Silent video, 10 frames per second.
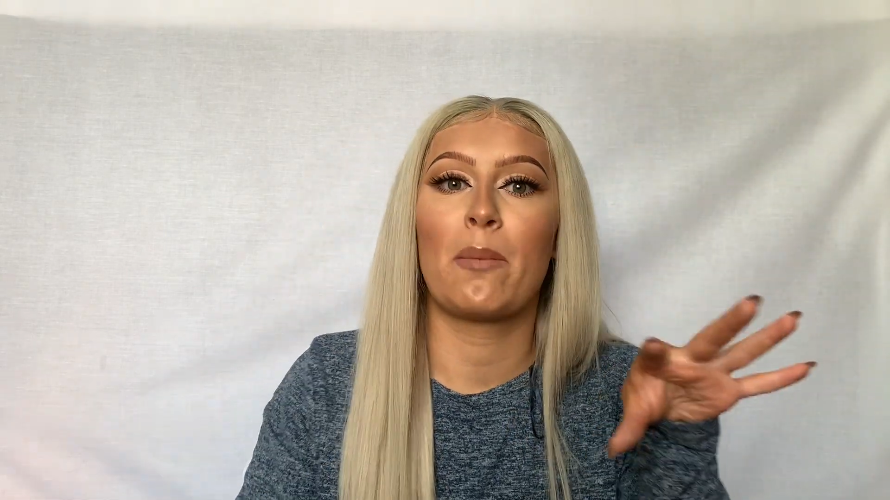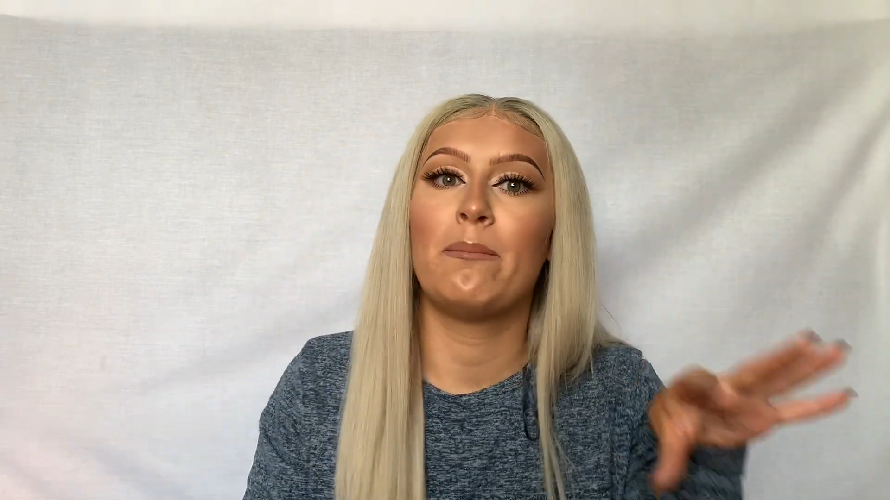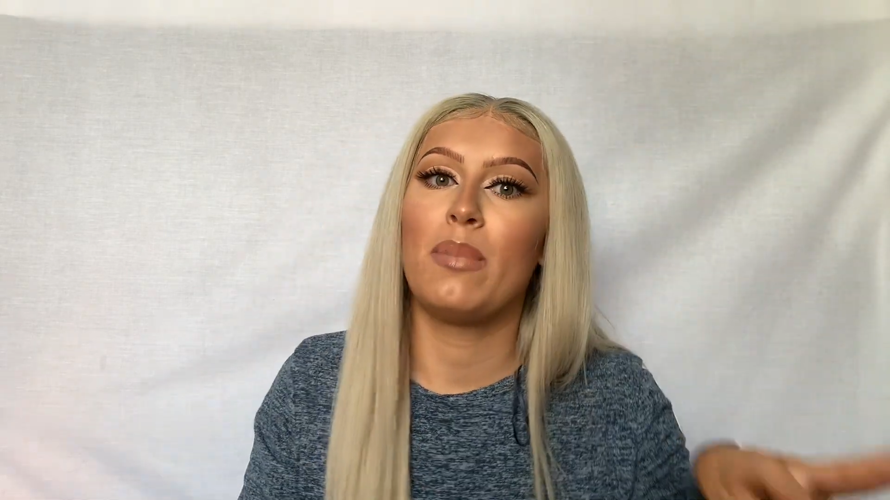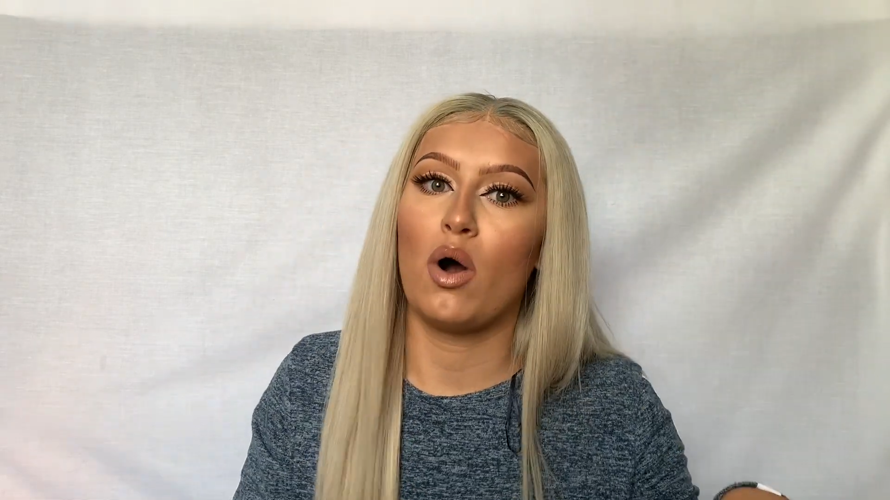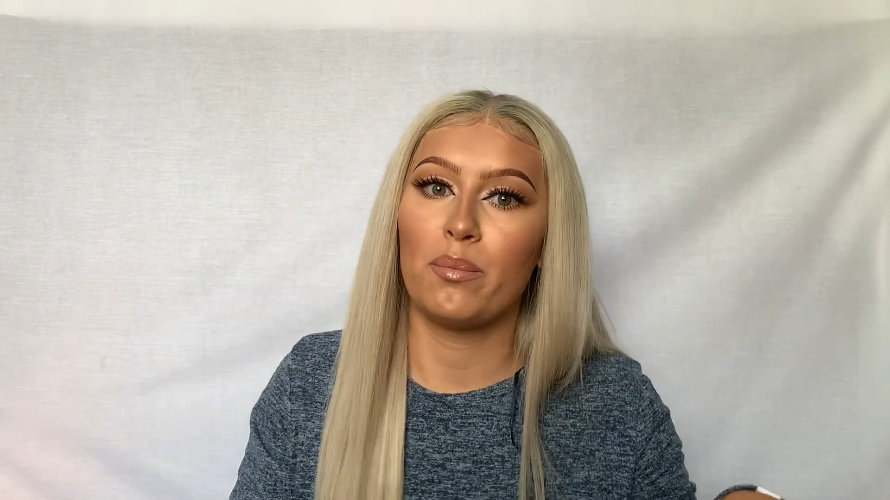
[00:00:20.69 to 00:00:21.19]

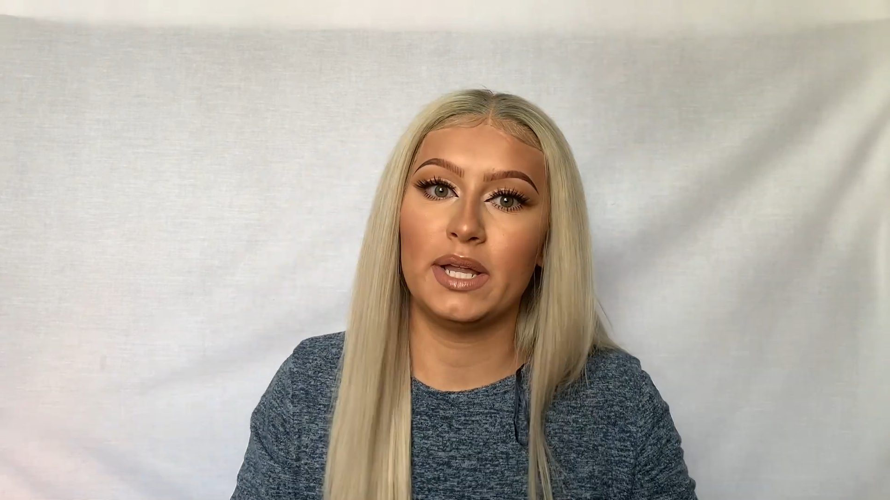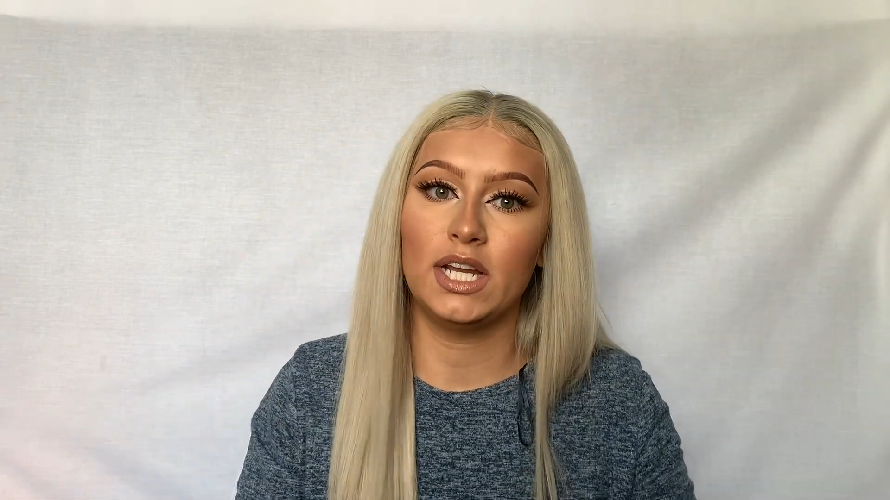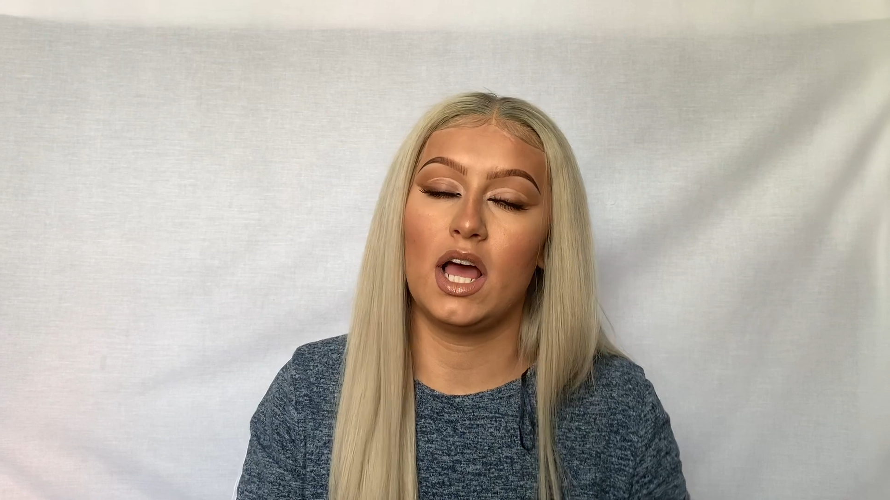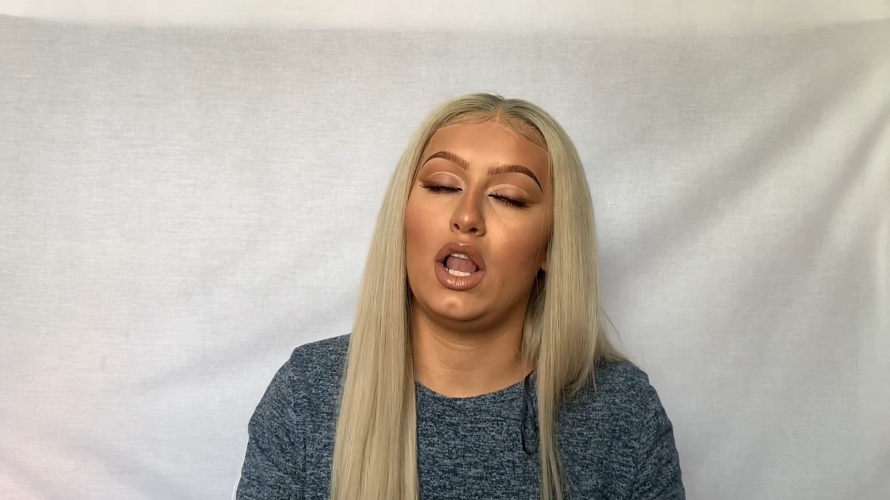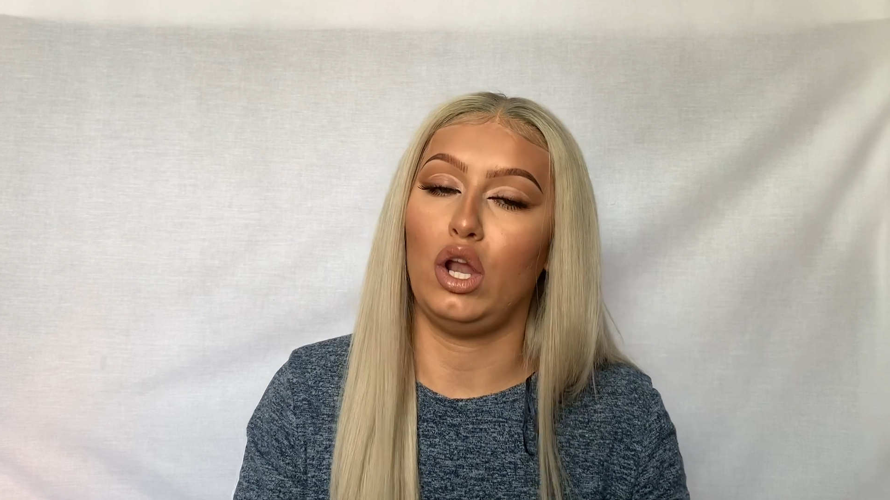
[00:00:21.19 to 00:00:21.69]

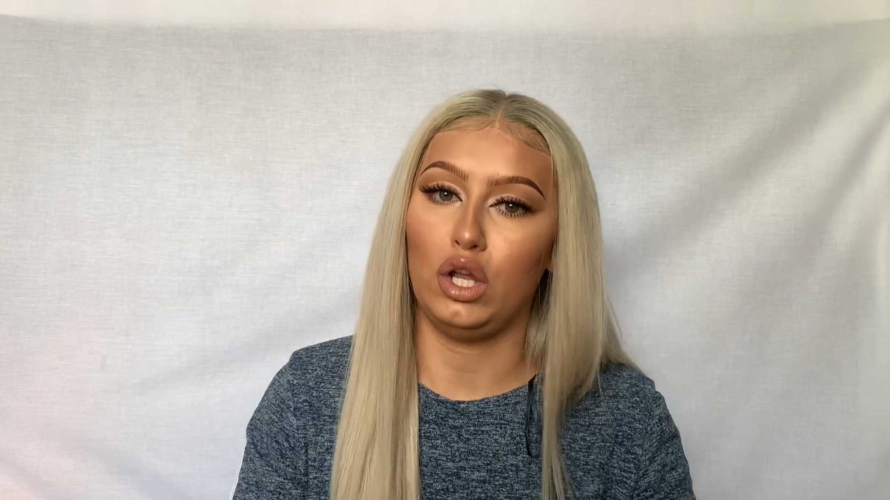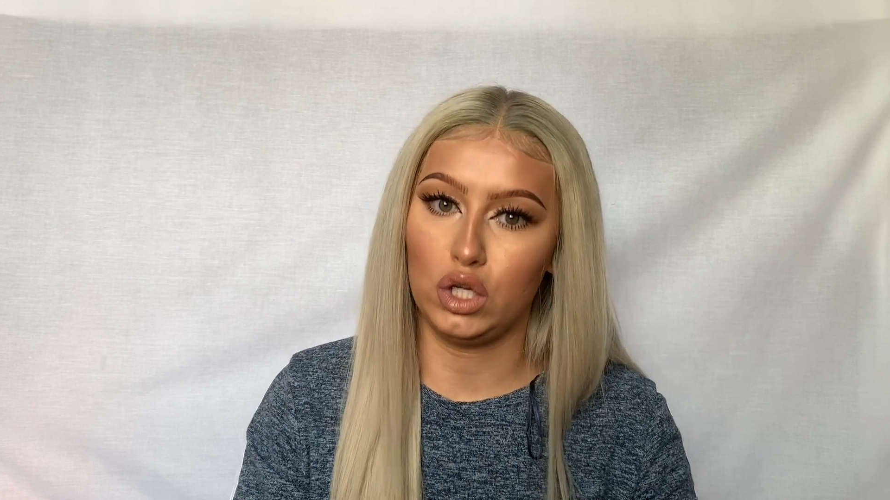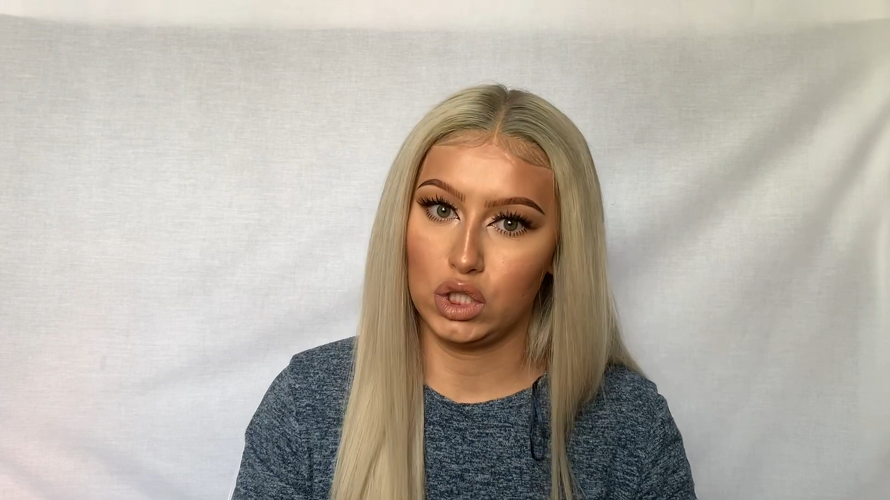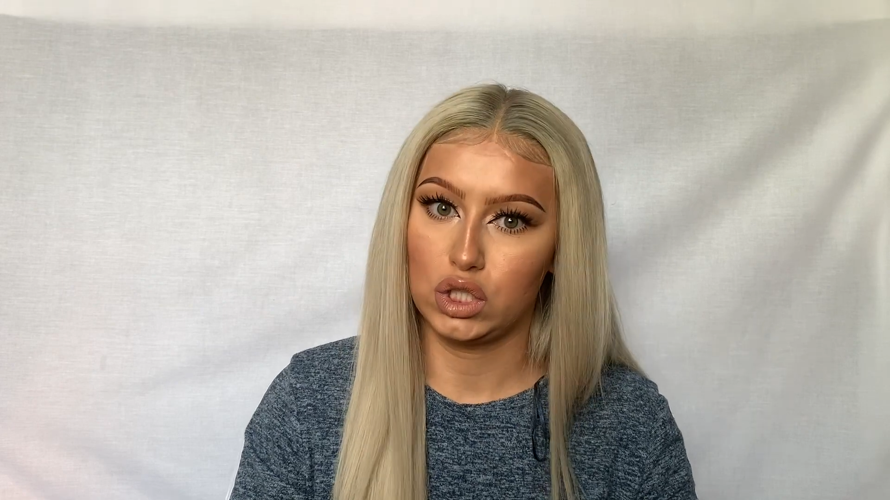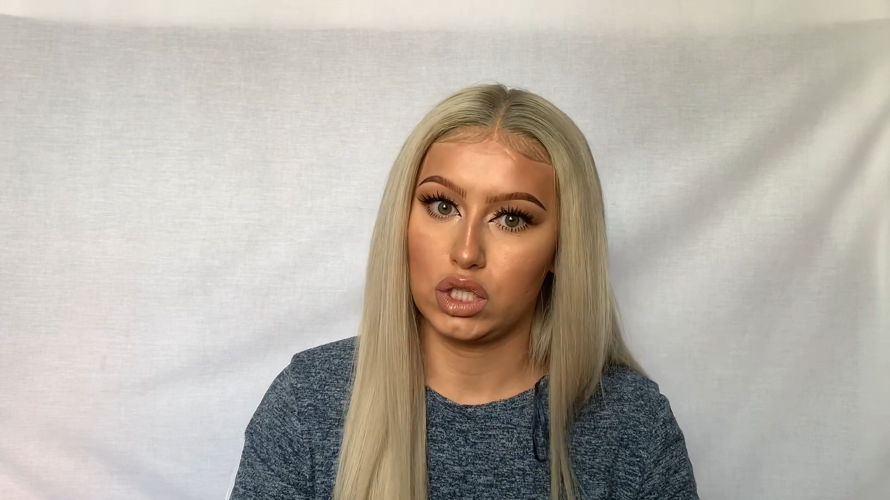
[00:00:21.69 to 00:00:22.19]
poppin'
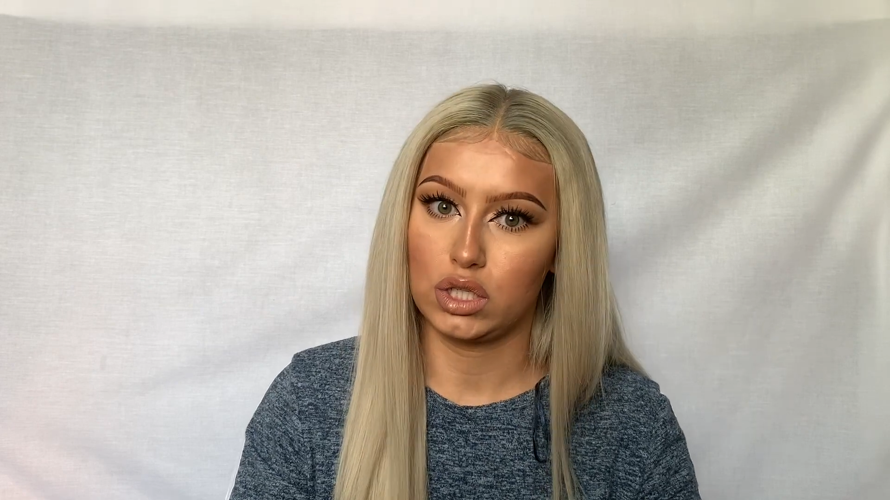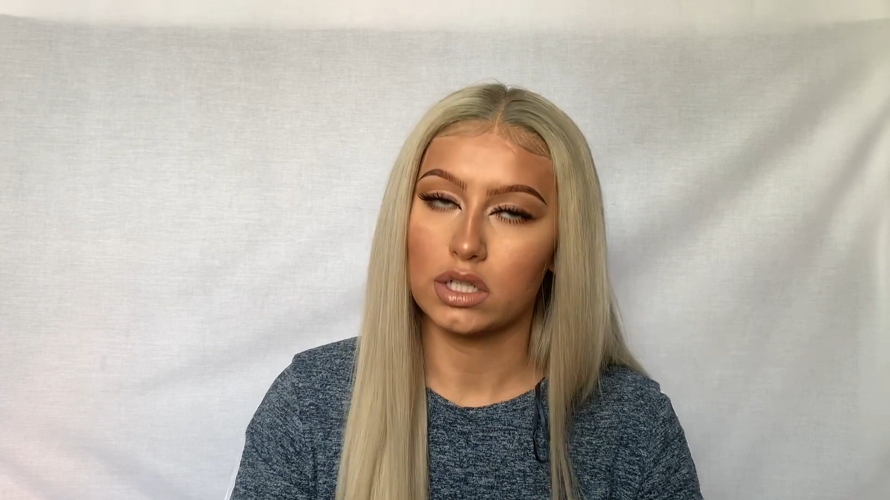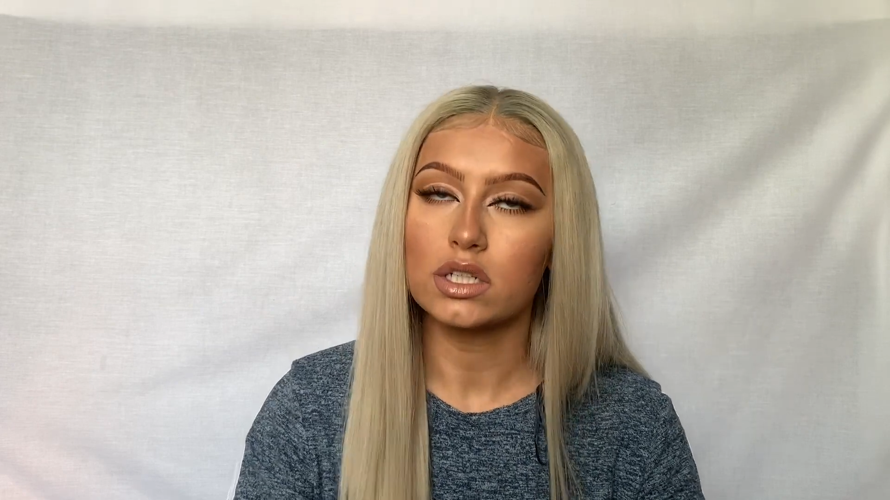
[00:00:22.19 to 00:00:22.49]
look.